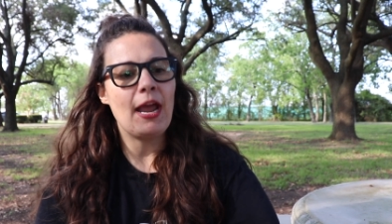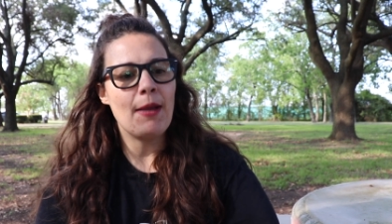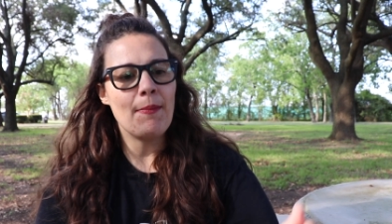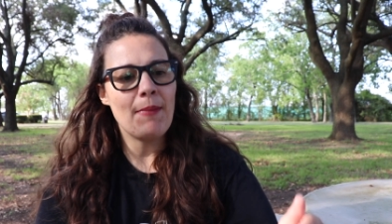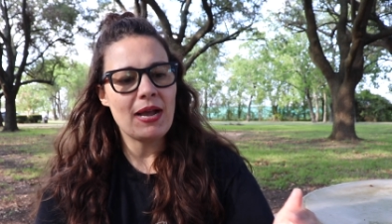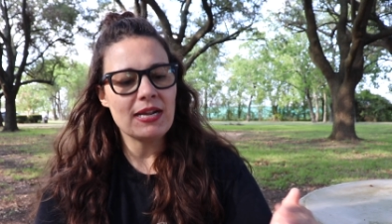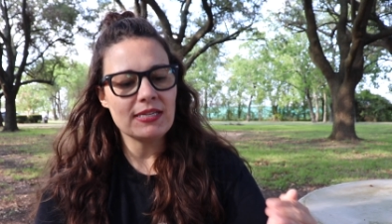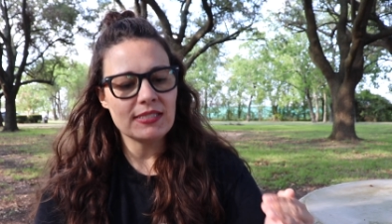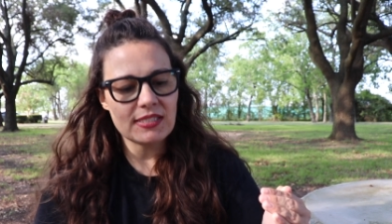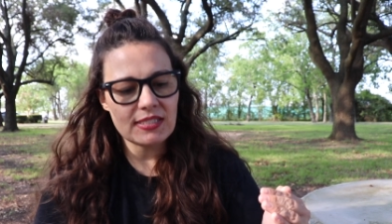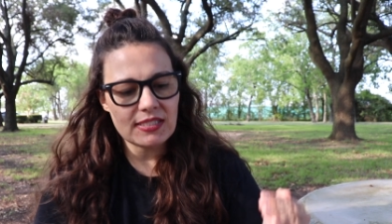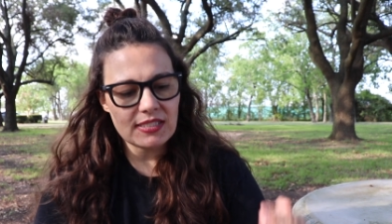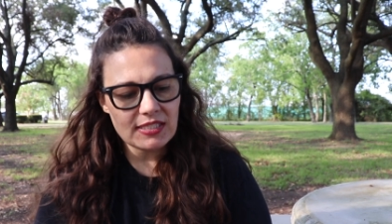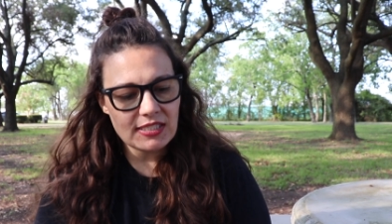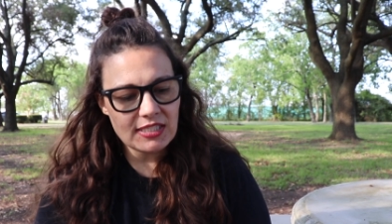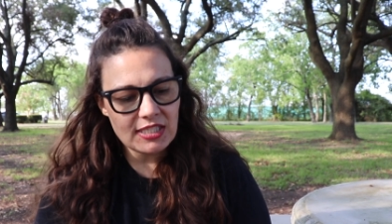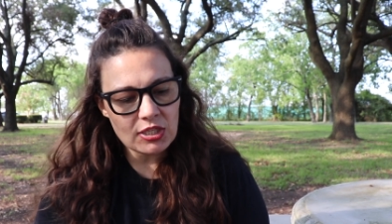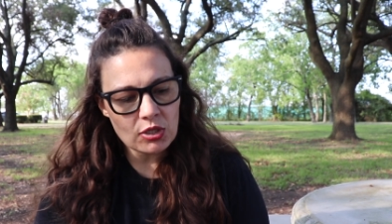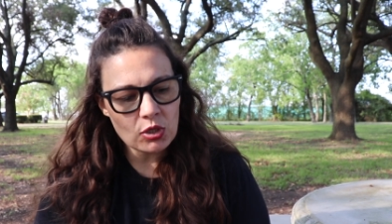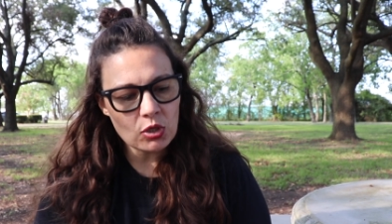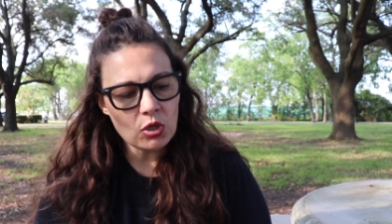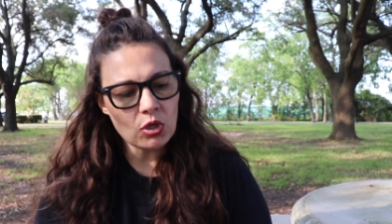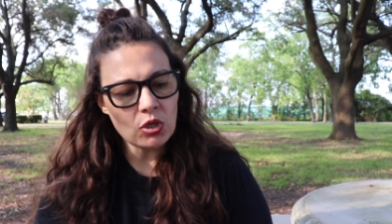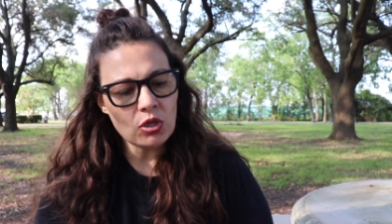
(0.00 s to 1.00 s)
am I
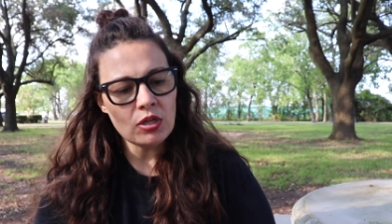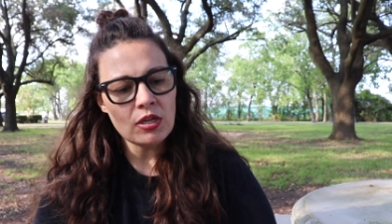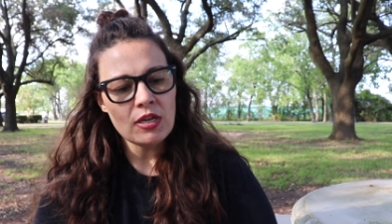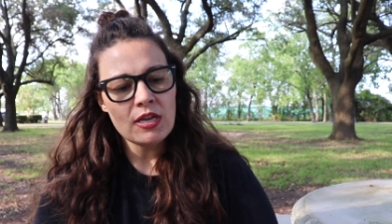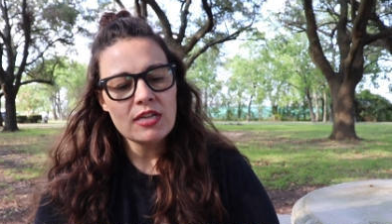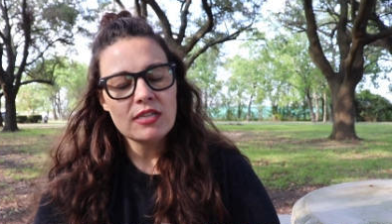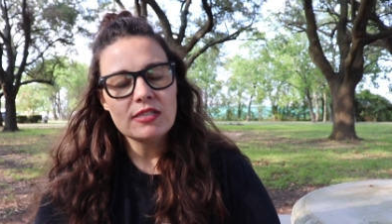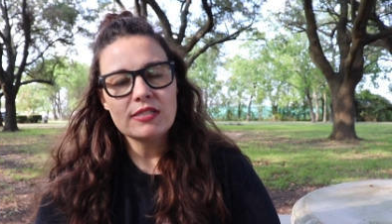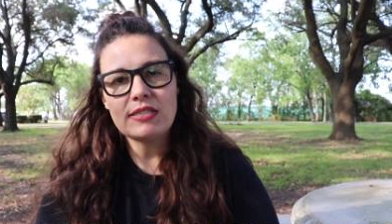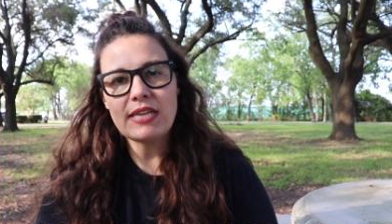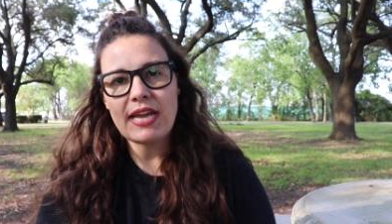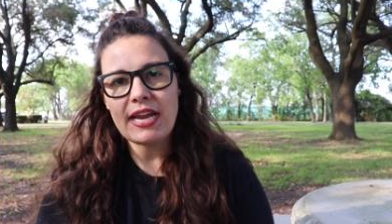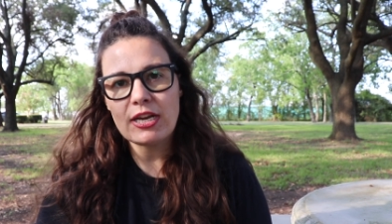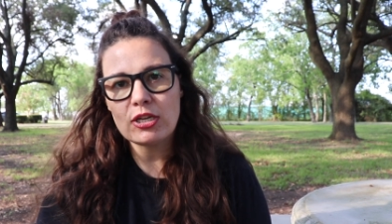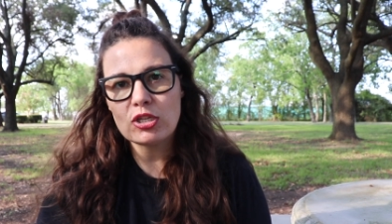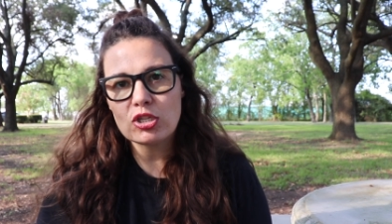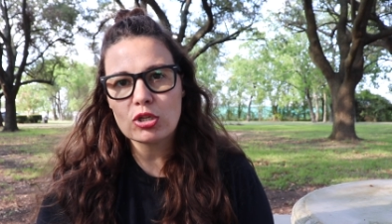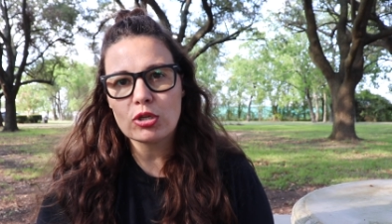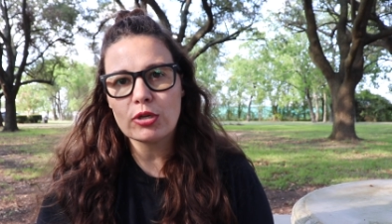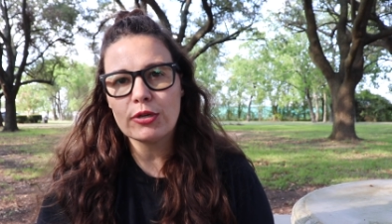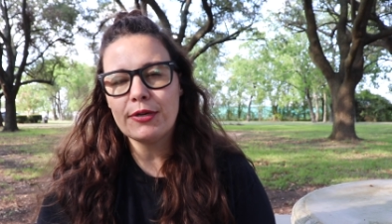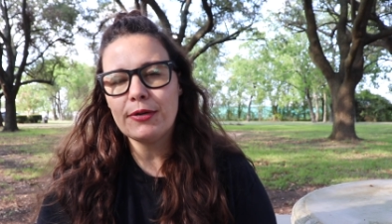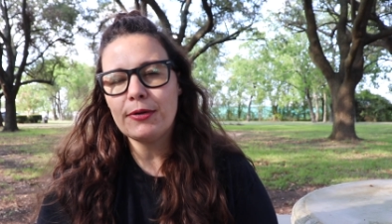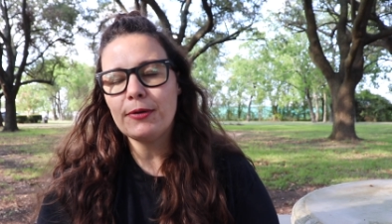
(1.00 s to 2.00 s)
still staying
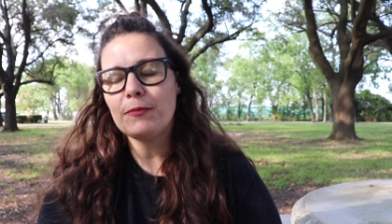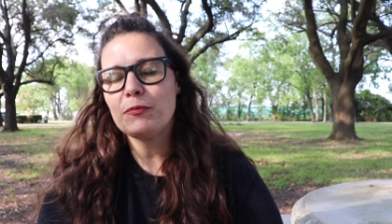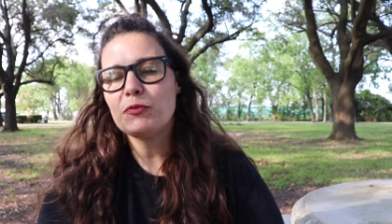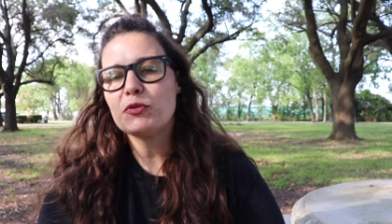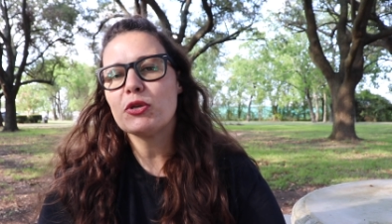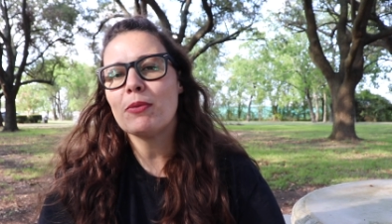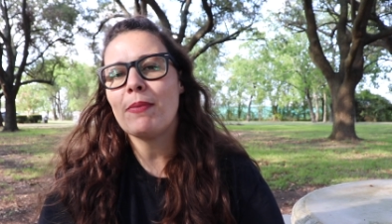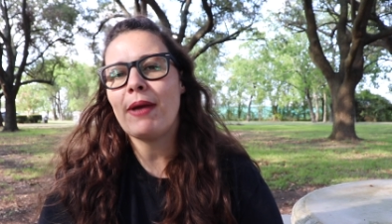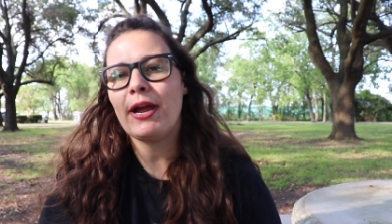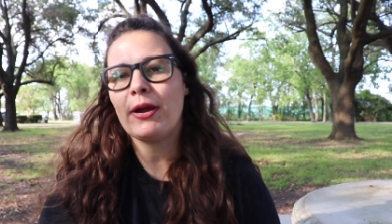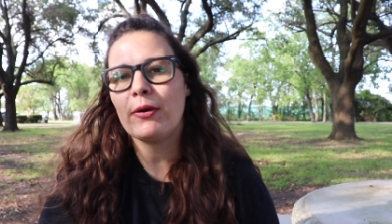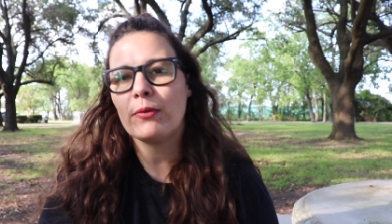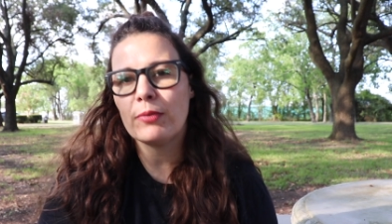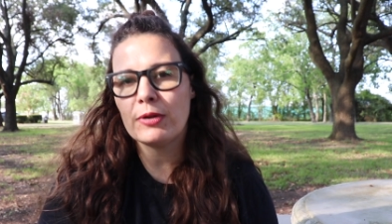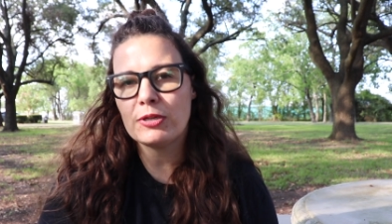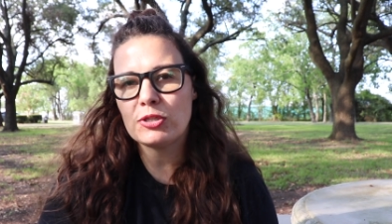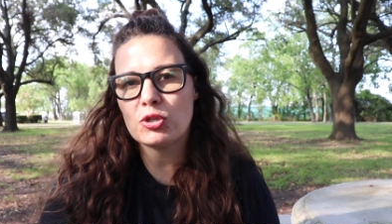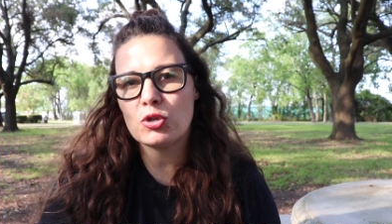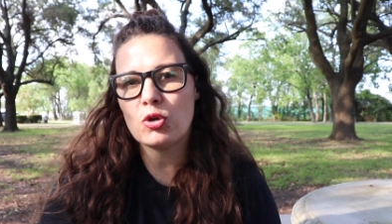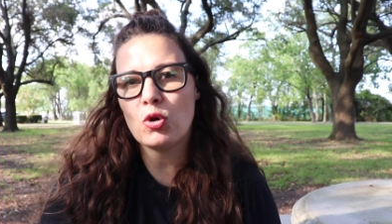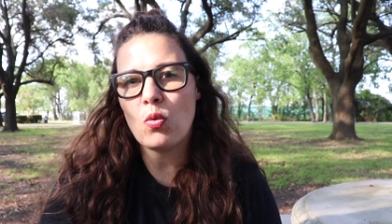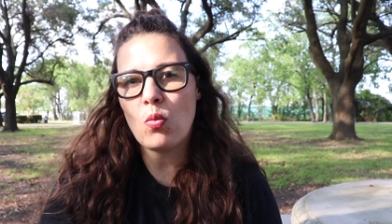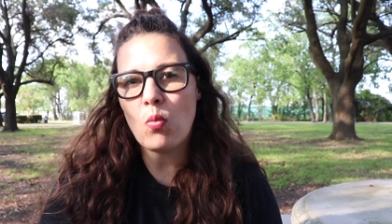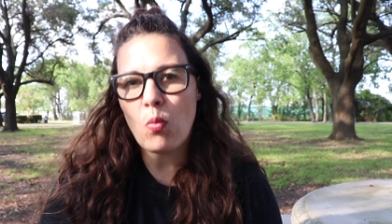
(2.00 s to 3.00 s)
true to my
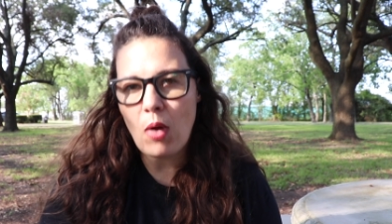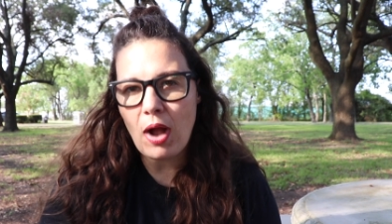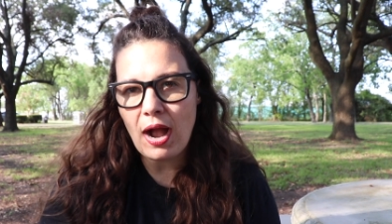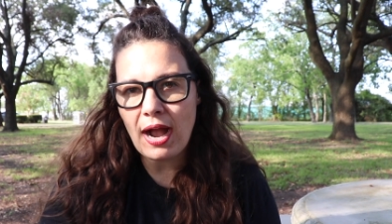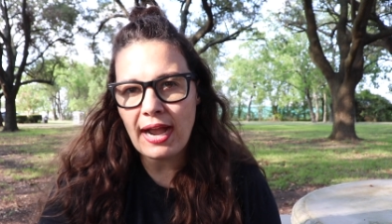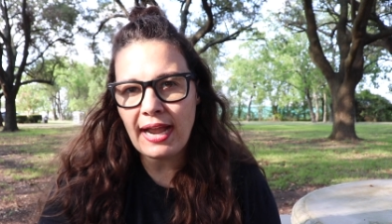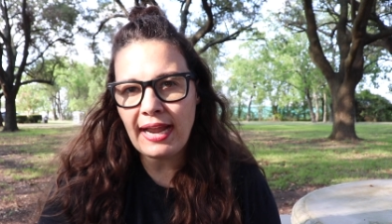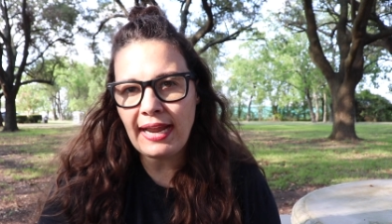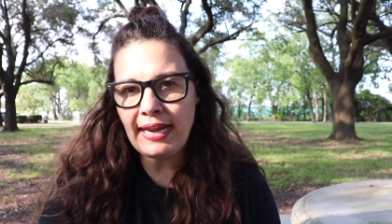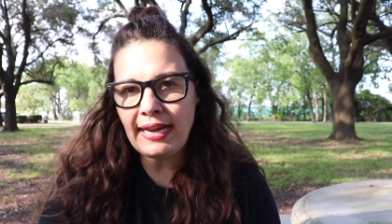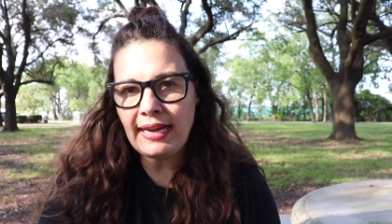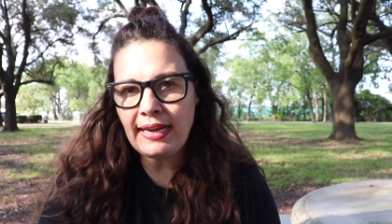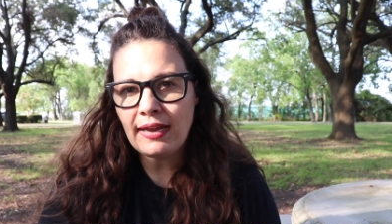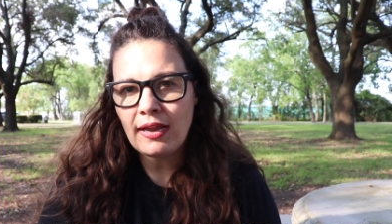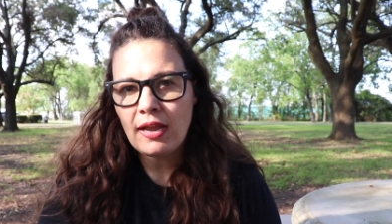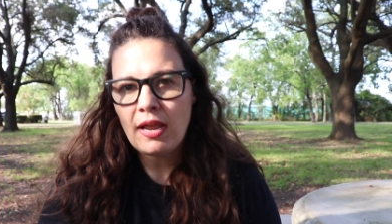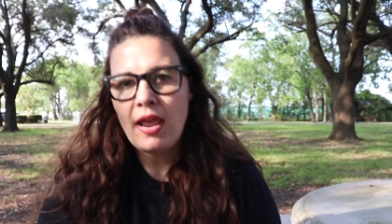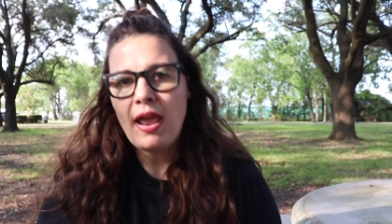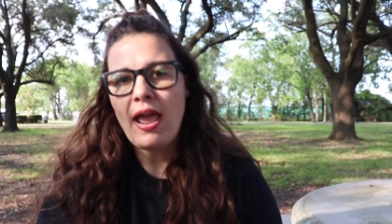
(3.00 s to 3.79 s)
original why?